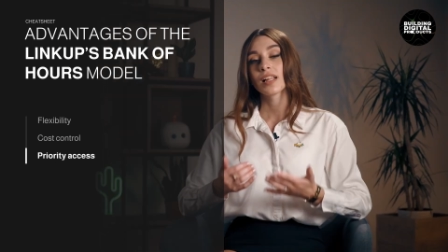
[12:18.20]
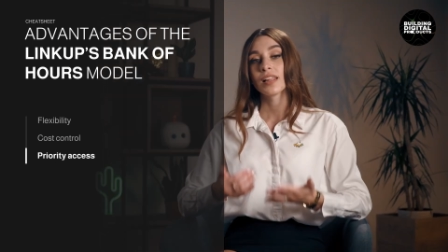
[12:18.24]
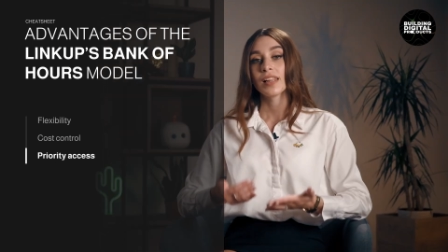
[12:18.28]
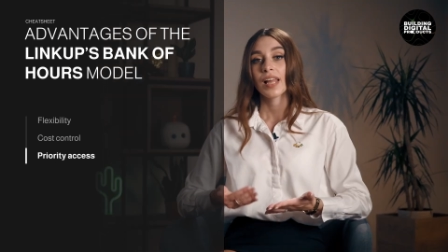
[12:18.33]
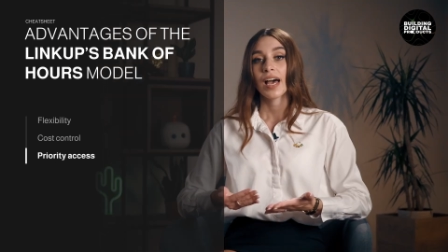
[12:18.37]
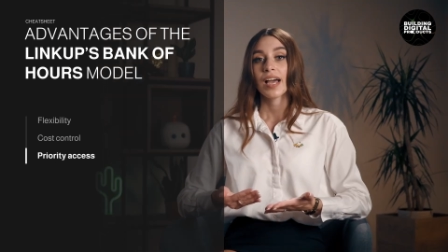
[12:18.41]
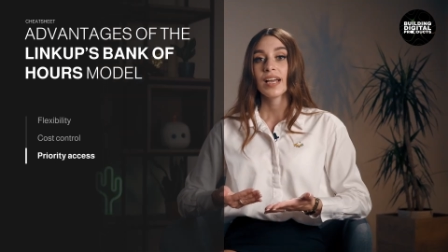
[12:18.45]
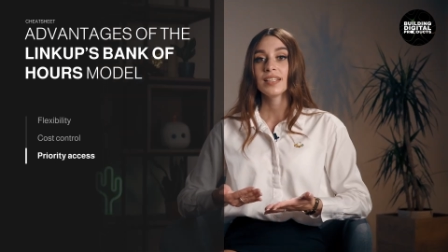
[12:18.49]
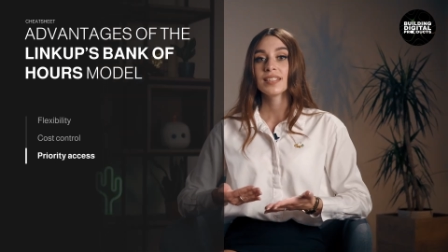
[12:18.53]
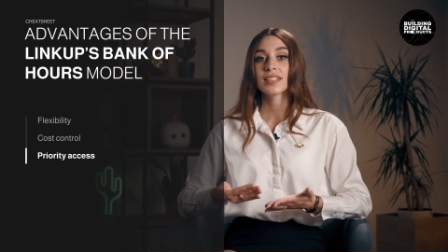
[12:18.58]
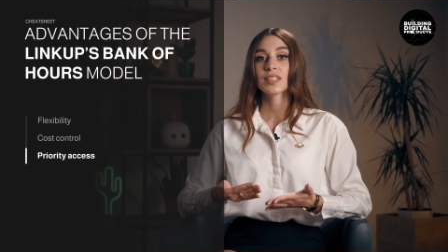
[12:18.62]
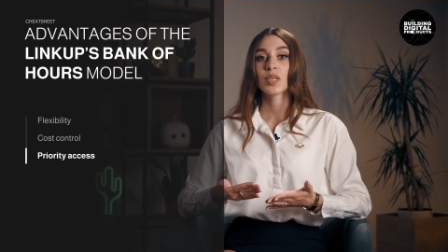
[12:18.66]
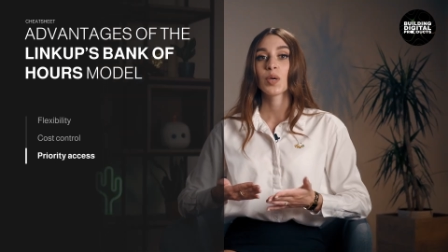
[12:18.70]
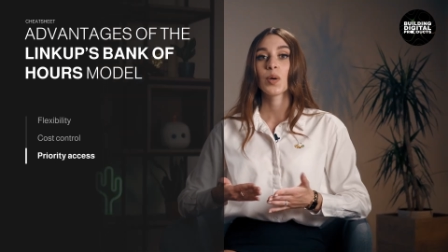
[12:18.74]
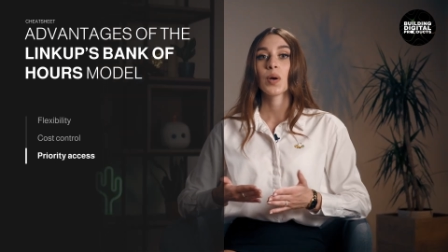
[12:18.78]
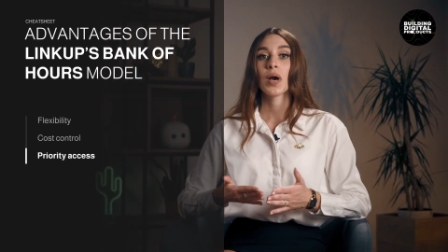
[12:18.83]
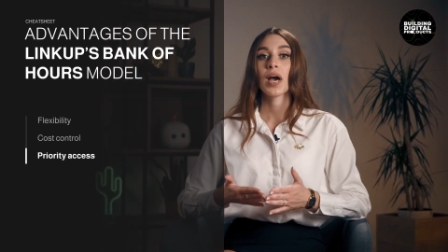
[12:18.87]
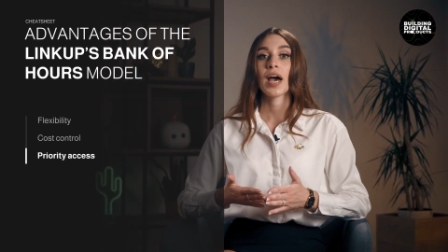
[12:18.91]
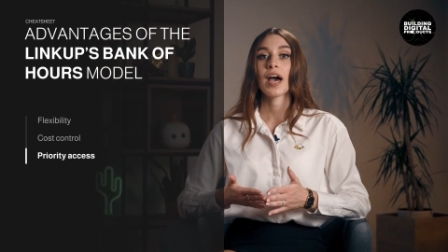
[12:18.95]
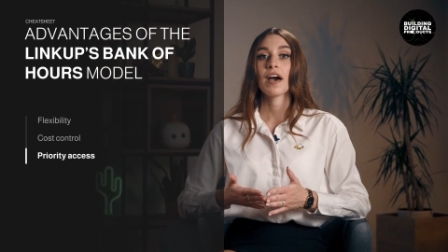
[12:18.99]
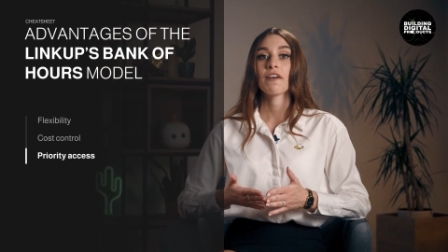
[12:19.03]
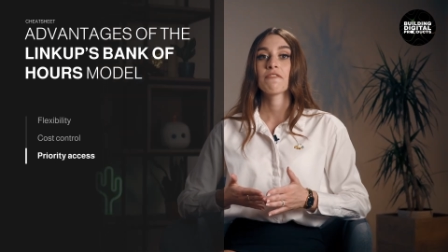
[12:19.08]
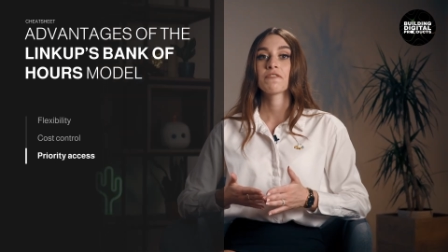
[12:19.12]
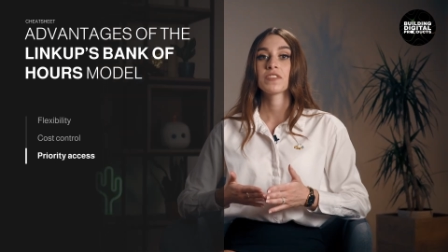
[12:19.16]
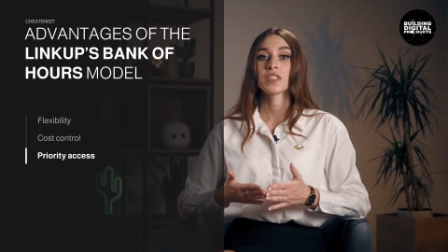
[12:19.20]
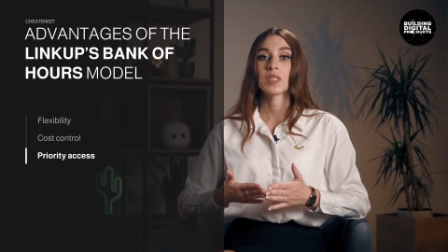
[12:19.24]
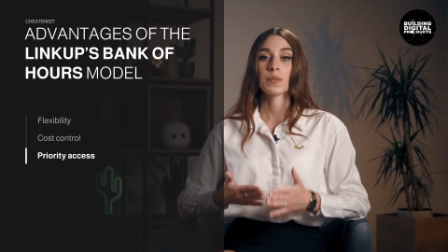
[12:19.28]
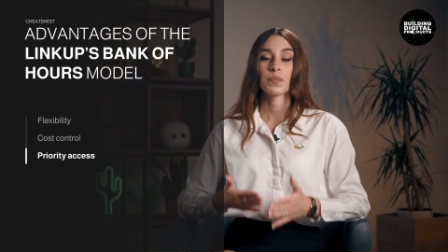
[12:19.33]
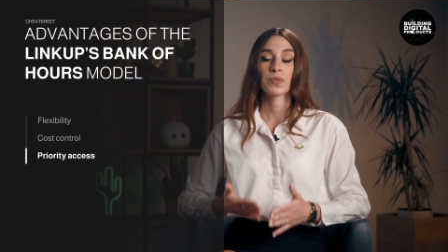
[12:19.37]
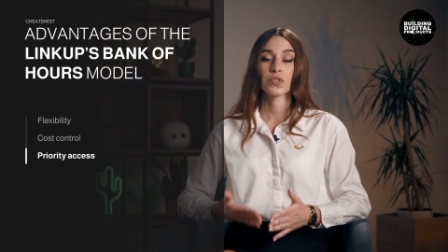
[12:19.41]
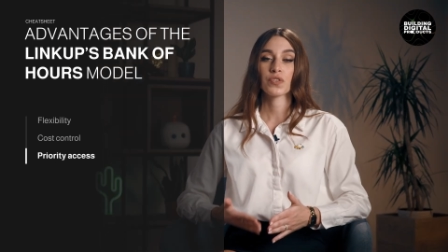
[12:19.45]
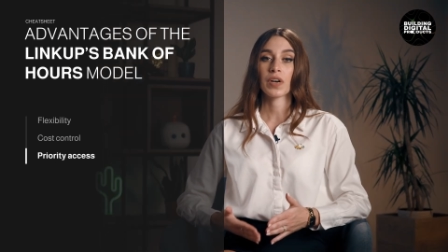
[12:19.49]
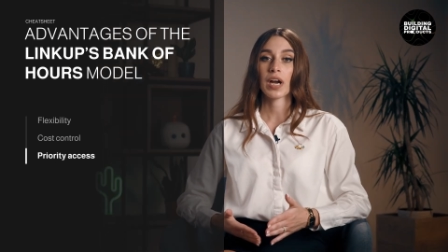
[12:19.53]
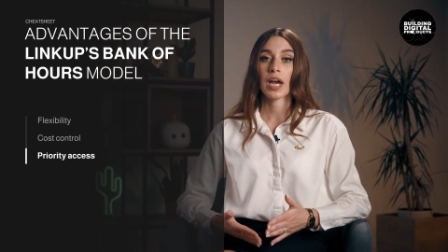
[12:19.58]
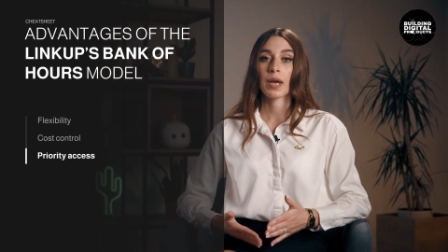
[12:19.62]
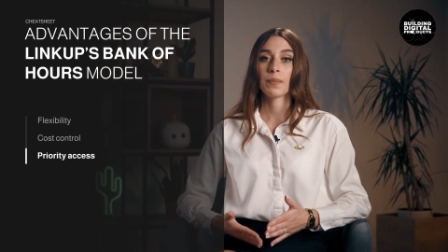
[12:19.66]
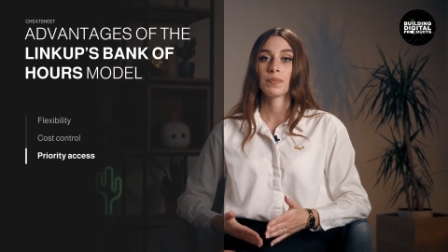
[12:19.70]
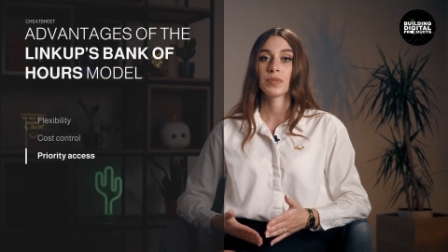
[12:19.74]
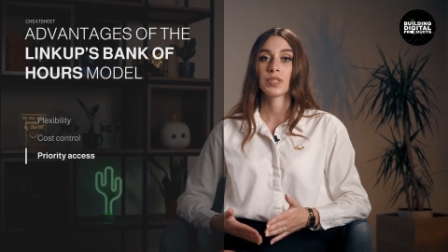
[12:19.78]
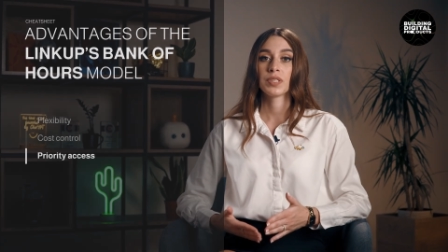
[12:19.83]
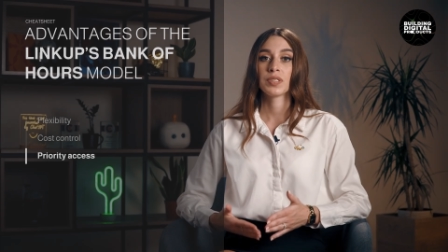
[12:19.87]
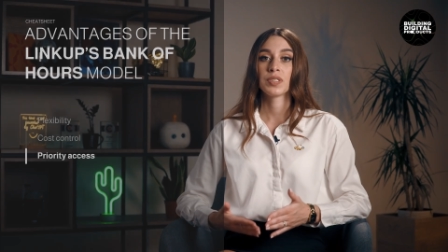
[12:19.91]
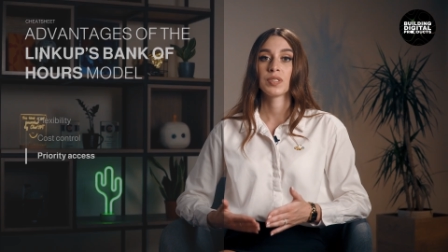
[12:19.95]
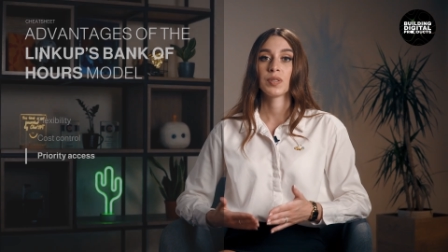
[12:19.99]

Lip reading: Clients who have subscribed